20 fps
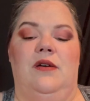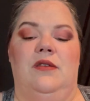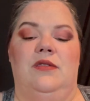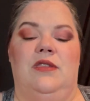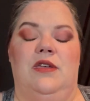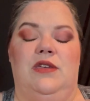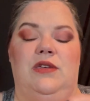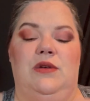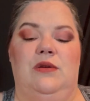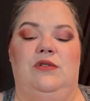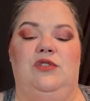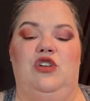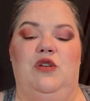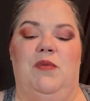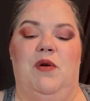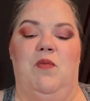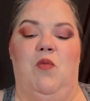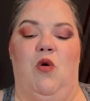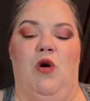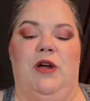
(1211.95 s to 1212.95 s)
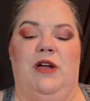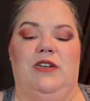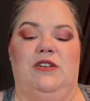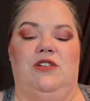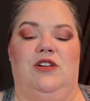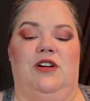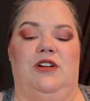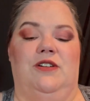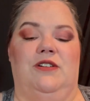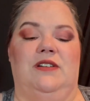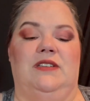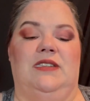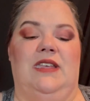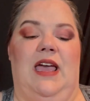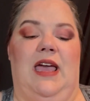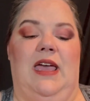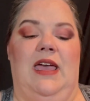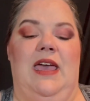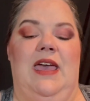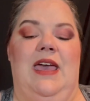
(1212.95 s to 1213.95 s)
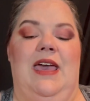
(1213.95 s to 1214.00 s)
the YouTuber Morgan Turner say.